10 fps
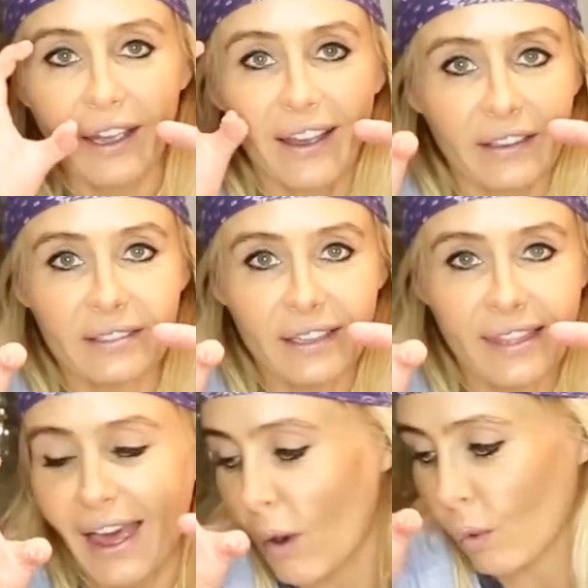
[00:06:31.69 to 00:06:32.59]
I
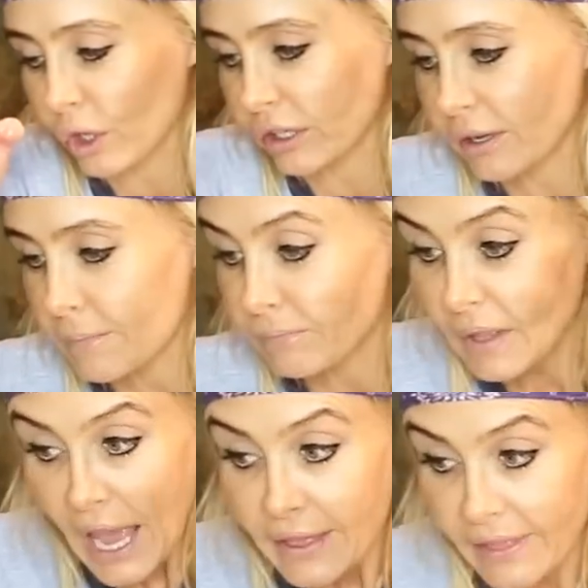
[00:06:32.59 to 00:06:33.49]
said that word.
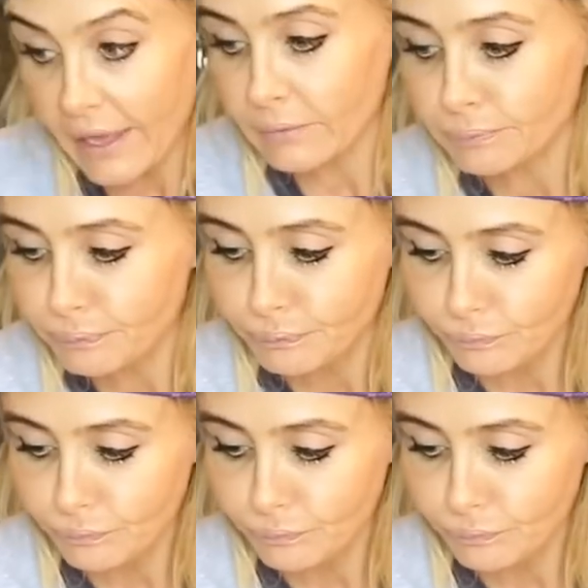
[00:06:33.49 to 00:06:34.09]
Then